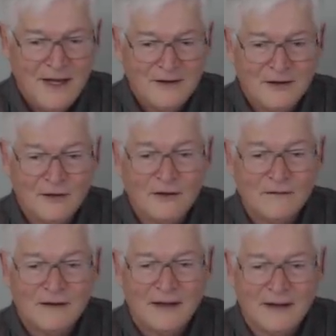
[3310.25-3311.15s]
And the
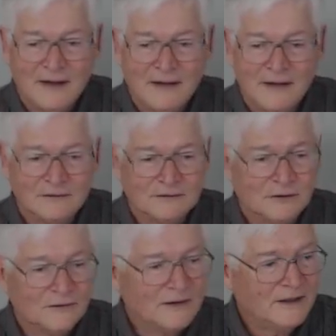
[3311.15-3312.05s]
nerve of that lady at the
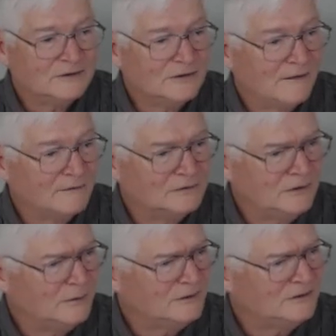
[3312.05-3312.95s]
certification office,
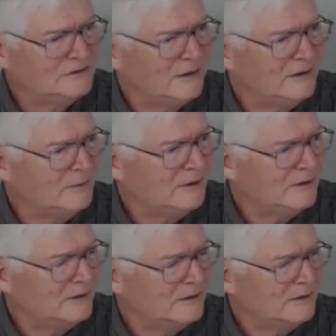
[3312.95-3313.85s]
you know what she said to
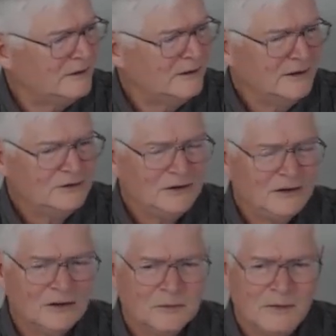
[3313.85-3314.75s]
me?
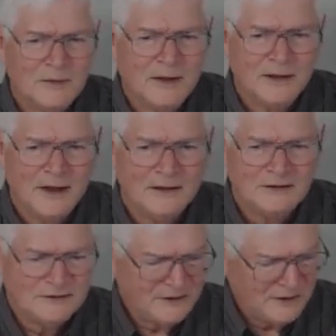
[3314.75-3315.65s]
She looked me right in the eye
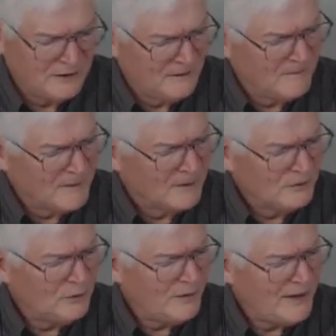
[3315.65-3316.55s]
and she said,
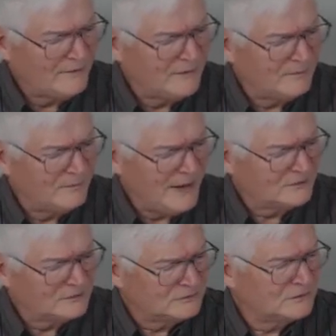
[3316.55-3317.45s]
you have a
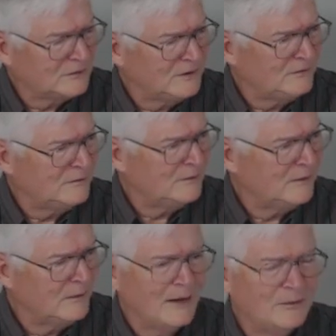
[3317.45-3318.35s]
bachelor's degree
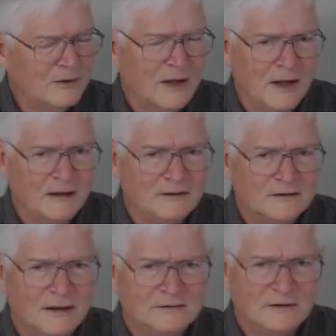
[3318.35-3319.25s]
from a Bible
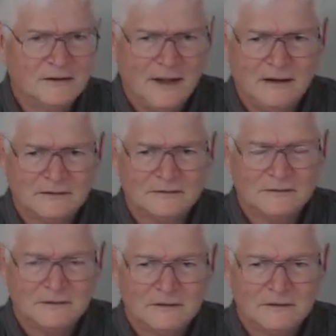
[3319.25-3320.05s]
college? I said, yes.